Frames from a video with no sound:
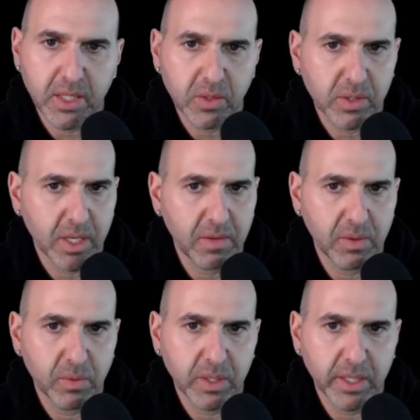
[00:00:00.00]
So it's not even
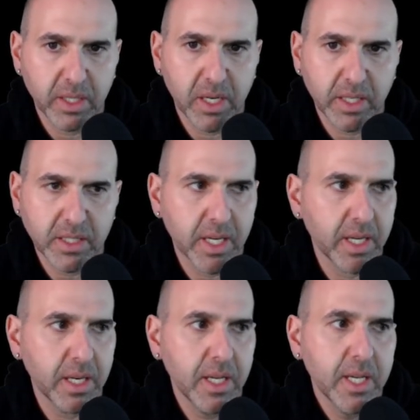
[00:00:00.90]
really an octet.
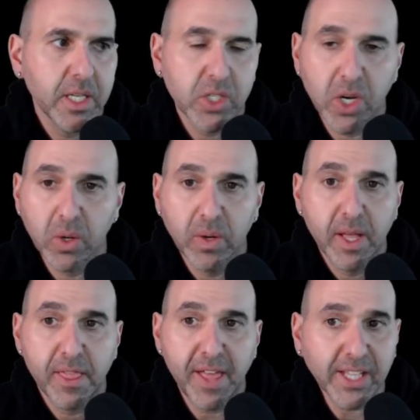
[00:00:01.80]
So
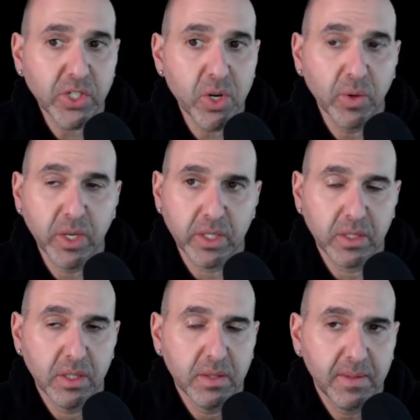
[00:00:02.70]
that's no good.
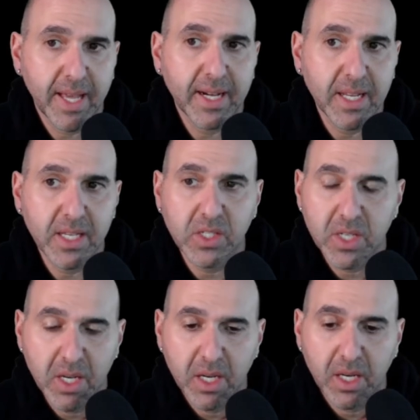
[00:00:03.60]
That is
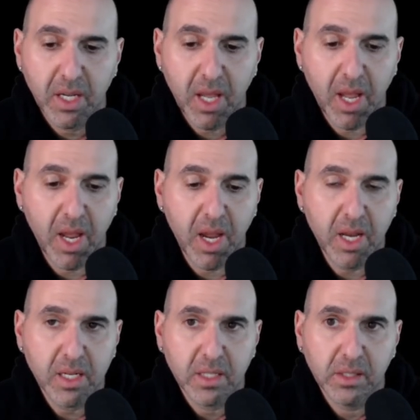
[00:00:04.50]
a
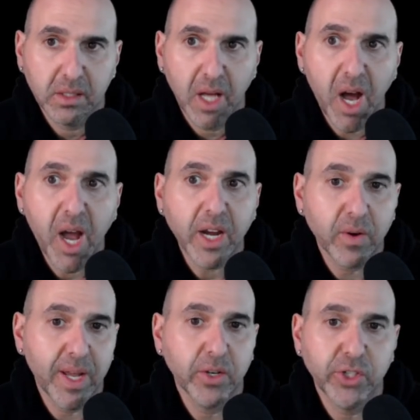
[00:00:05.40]
higher
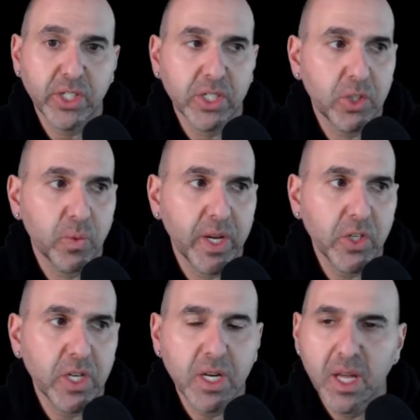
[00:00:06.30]
energy
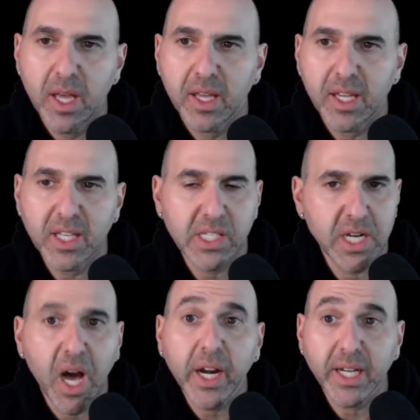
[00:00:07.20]
situation. It's
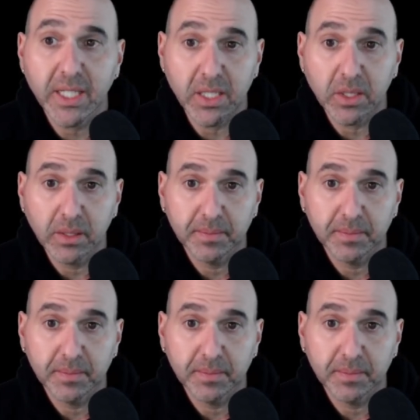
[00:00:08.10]
not ideal.